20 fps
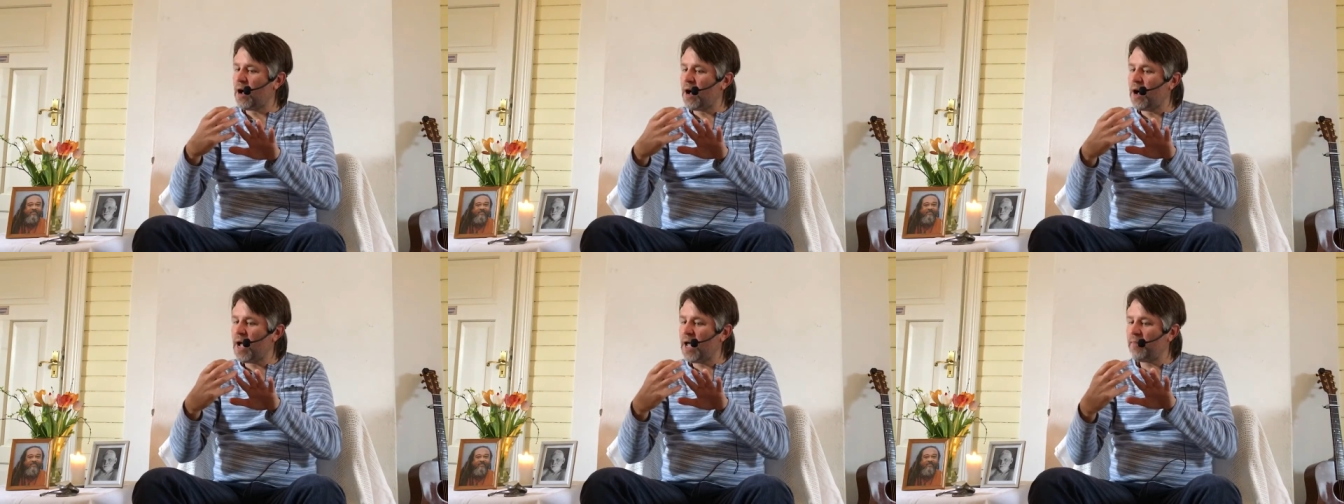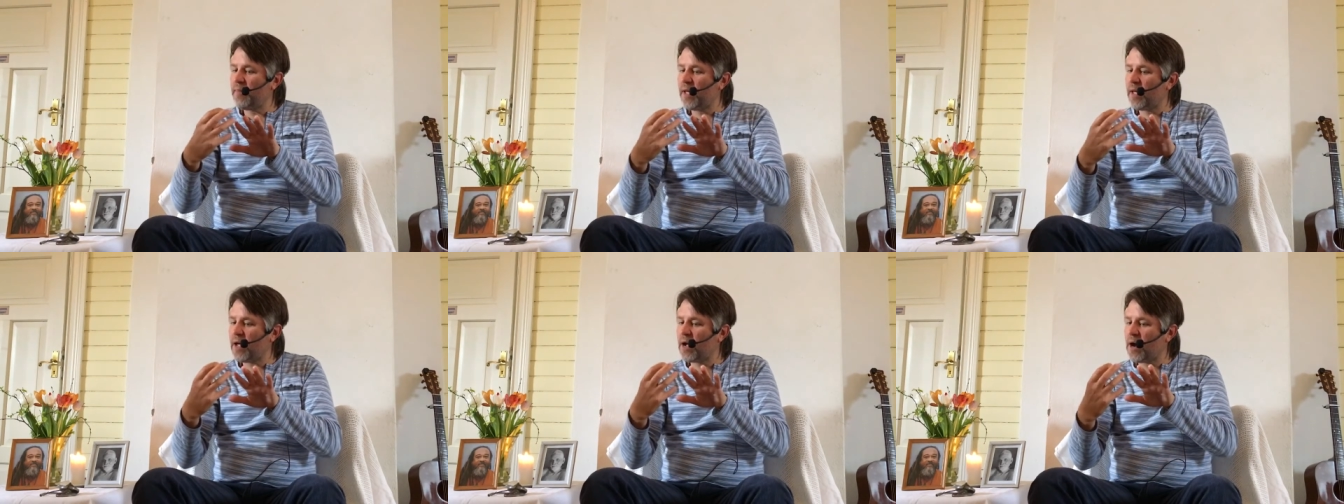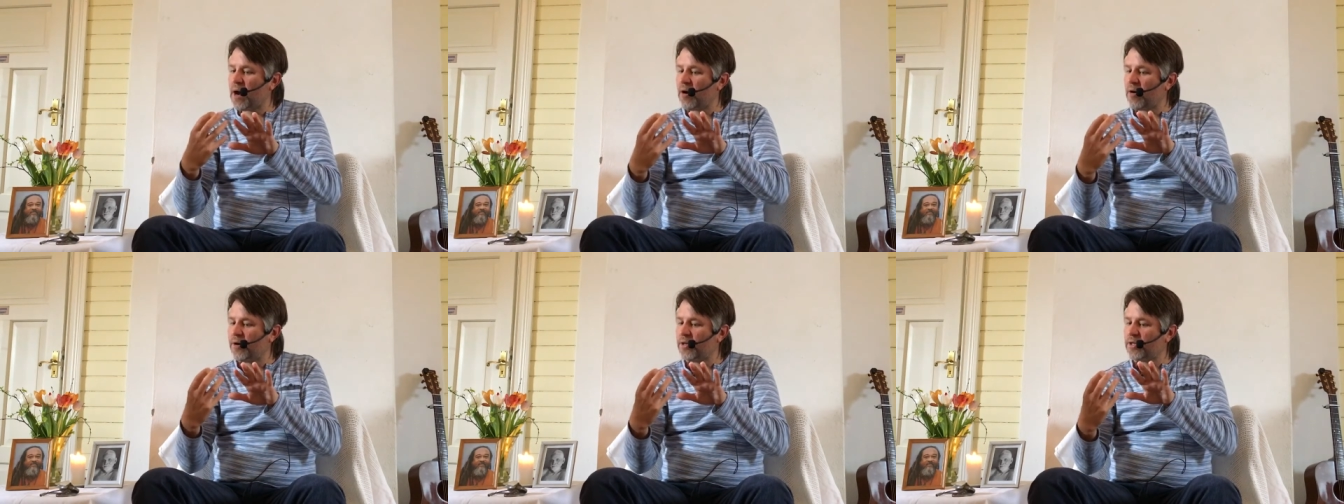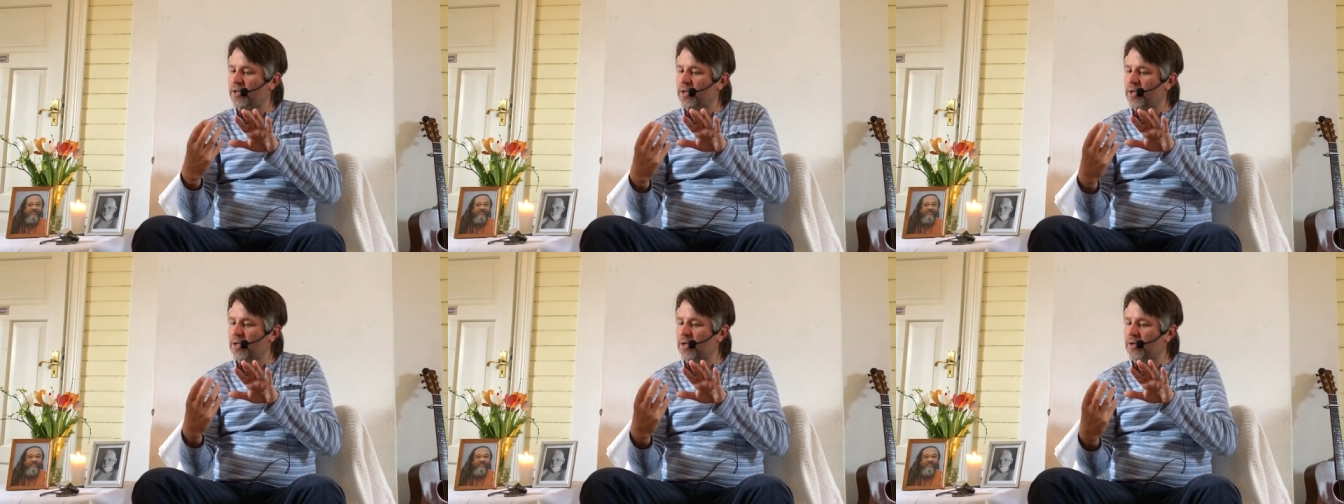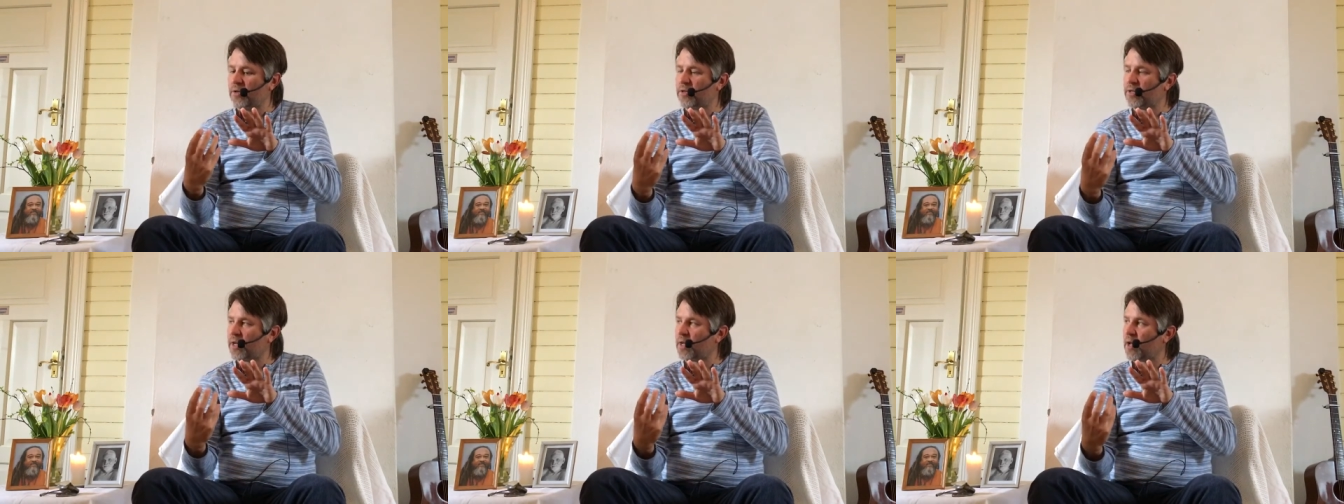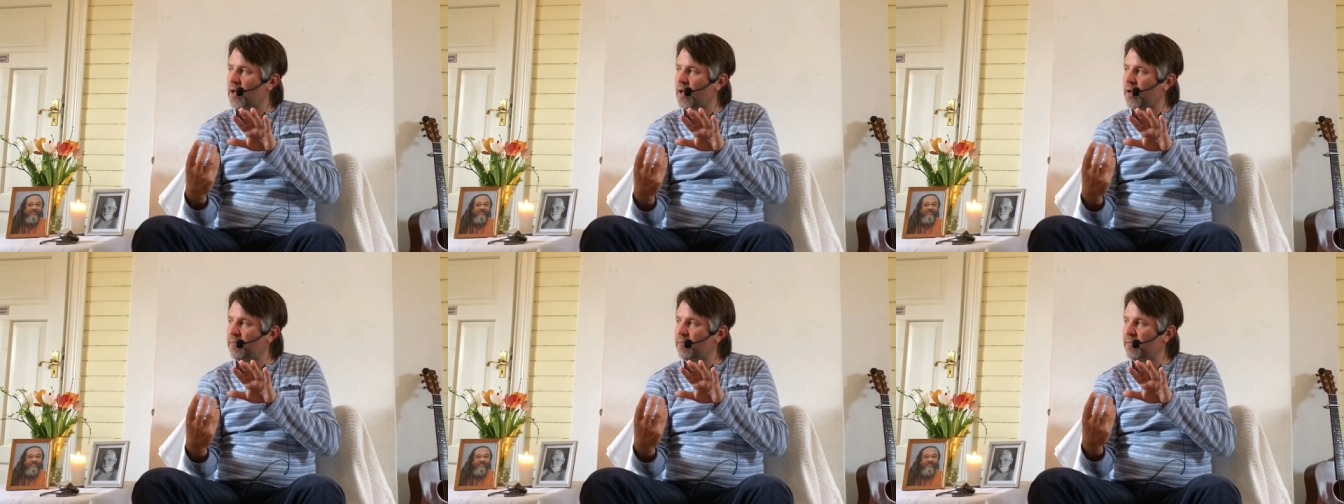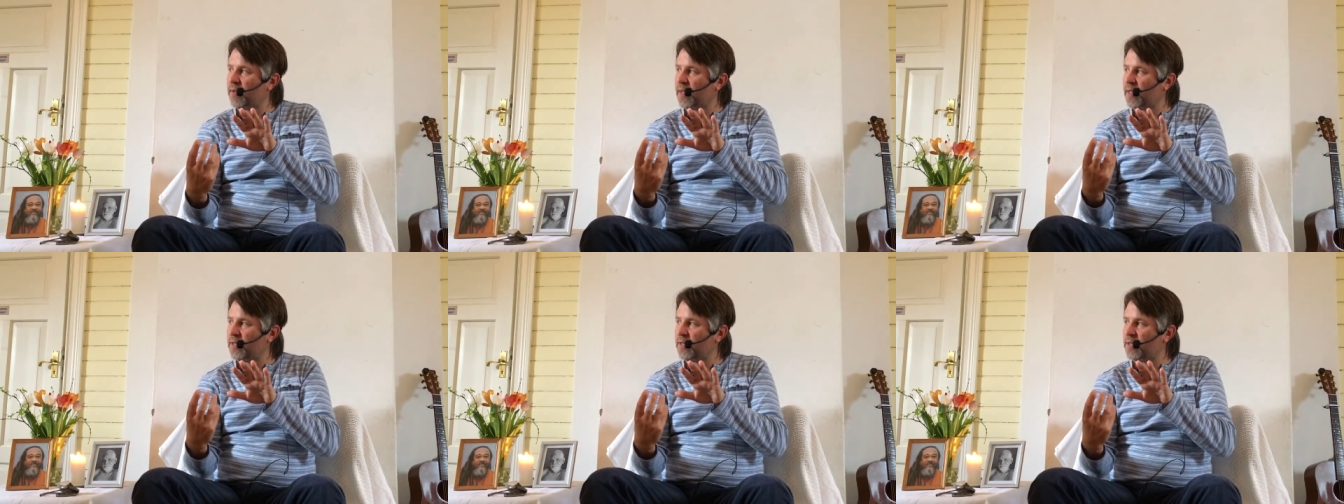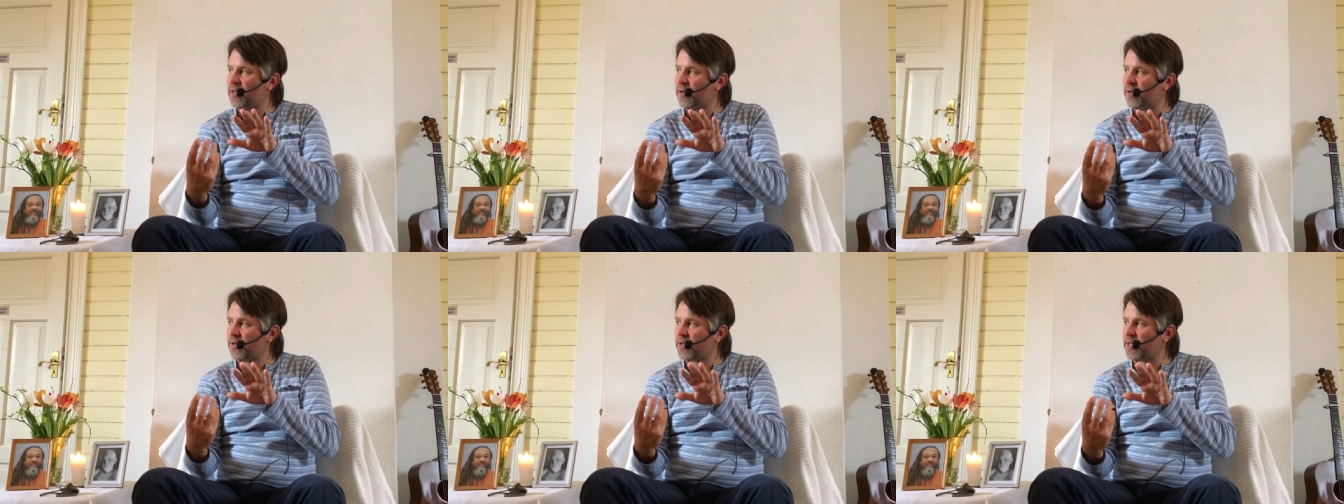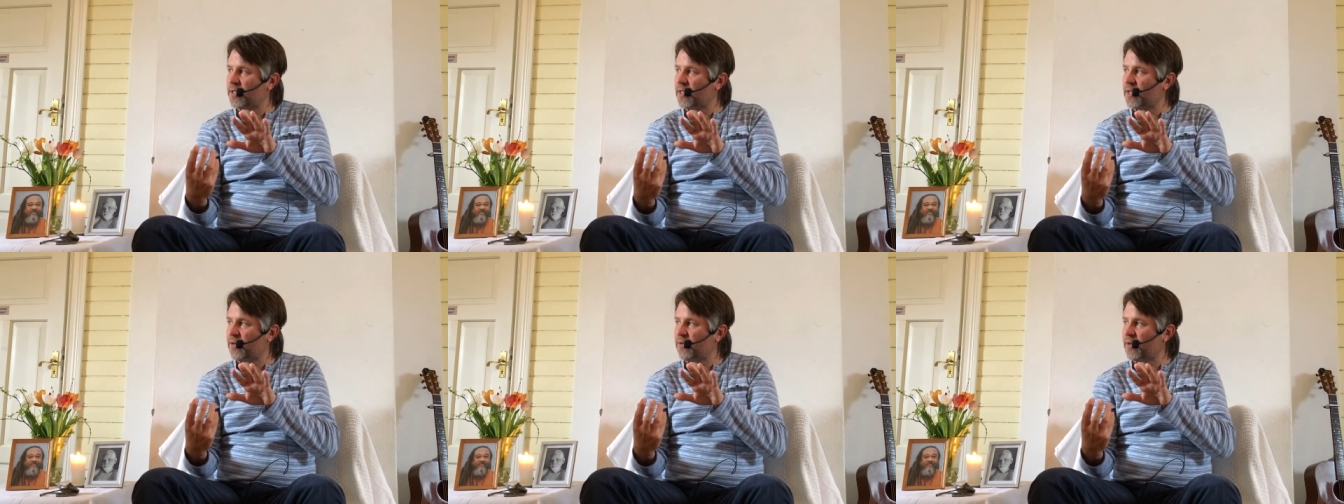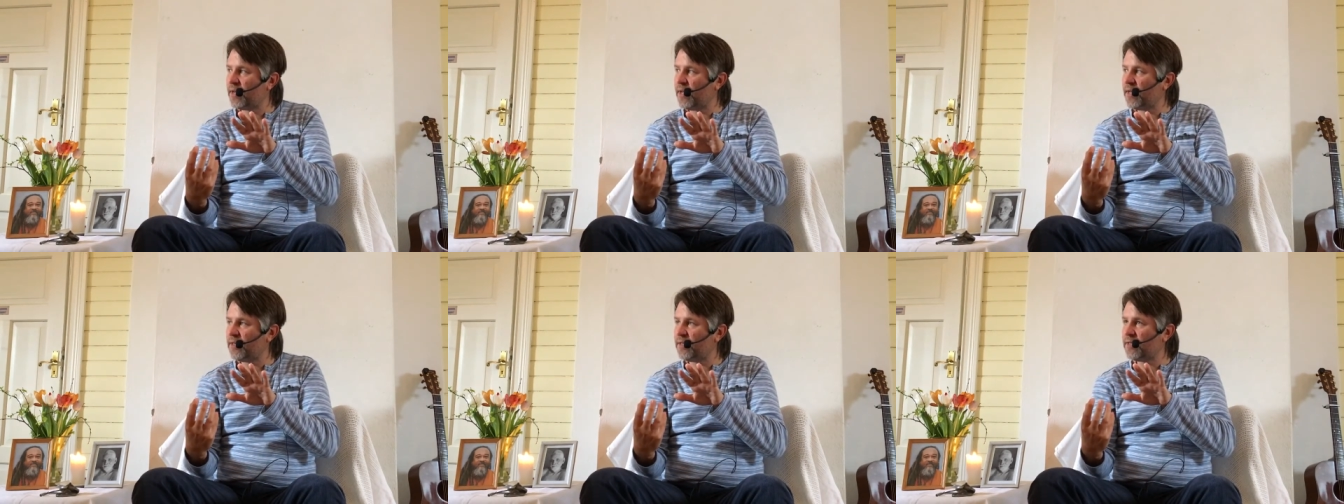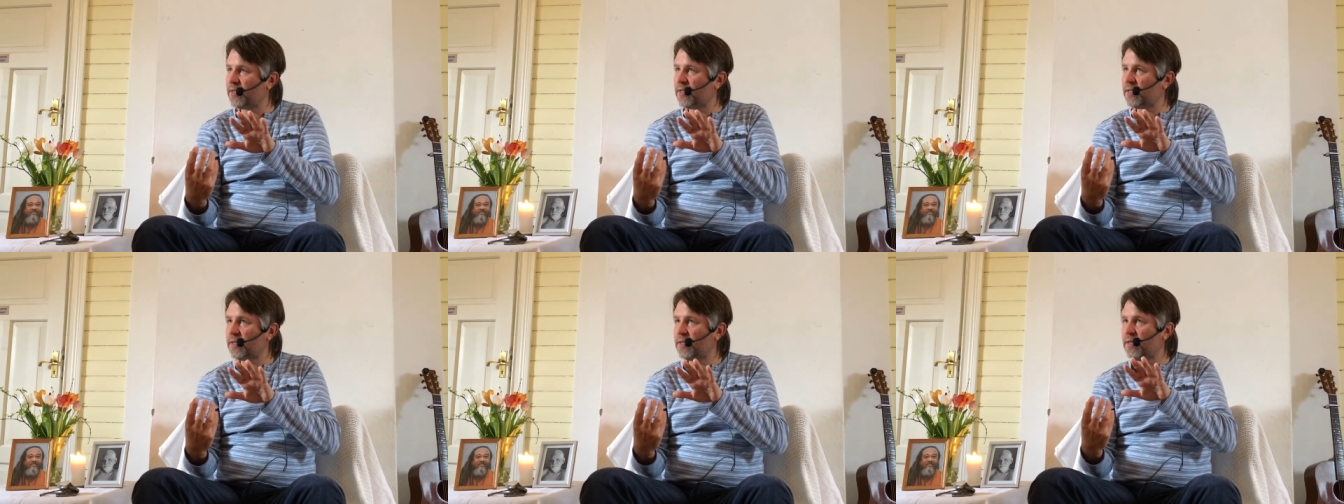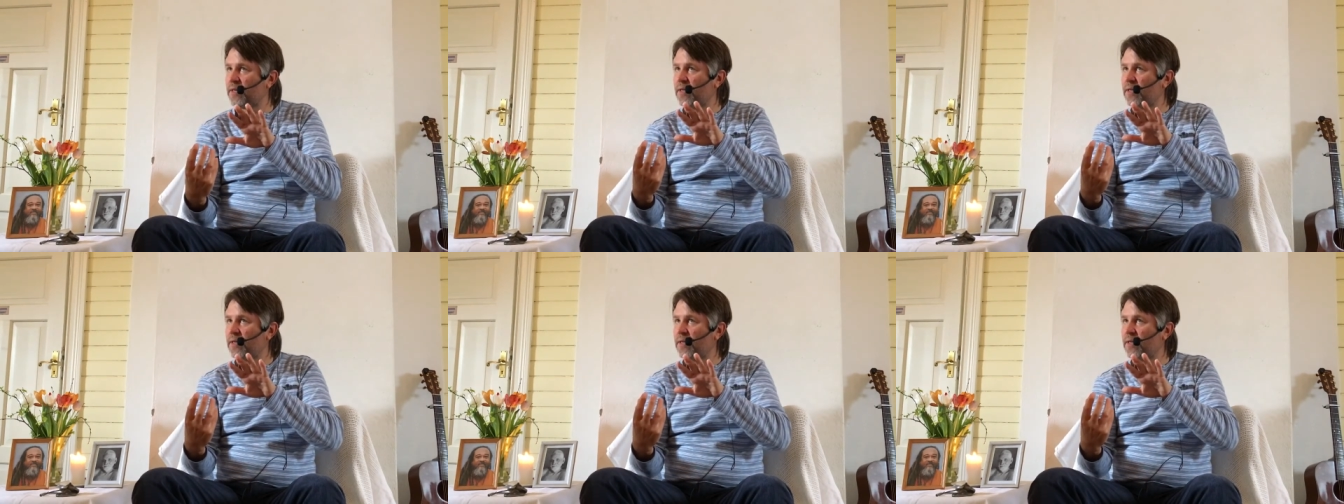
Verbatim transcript: I am encouraging you to come into your stillness